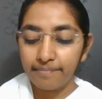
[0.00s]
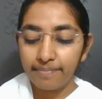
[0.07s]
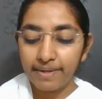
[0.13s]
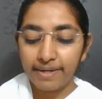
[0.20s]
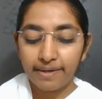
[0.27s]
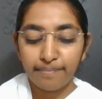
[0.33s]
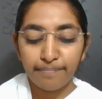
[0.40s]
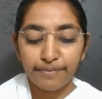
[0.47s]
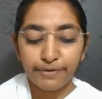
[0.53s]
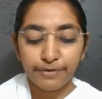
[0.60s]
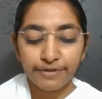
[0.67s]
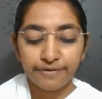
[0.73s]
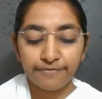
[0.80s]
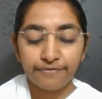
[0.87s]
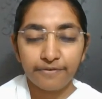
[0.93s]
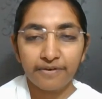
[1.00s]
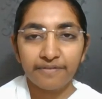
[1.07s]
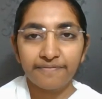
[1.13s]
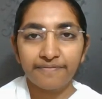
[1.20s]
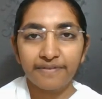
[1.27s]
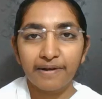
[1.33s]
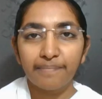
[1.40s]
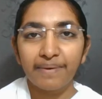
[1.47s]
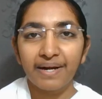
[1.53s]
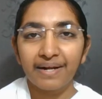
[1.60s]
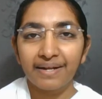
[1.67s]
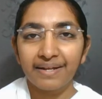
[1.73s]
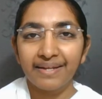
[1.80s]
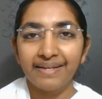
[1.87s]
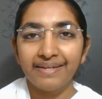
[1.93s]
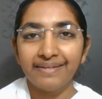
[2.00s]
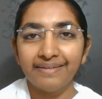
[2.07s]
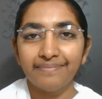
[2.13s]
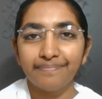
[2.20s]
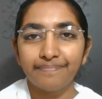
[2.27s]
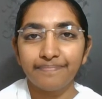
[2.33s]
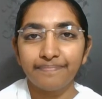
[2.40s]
Become beautiful from ugly.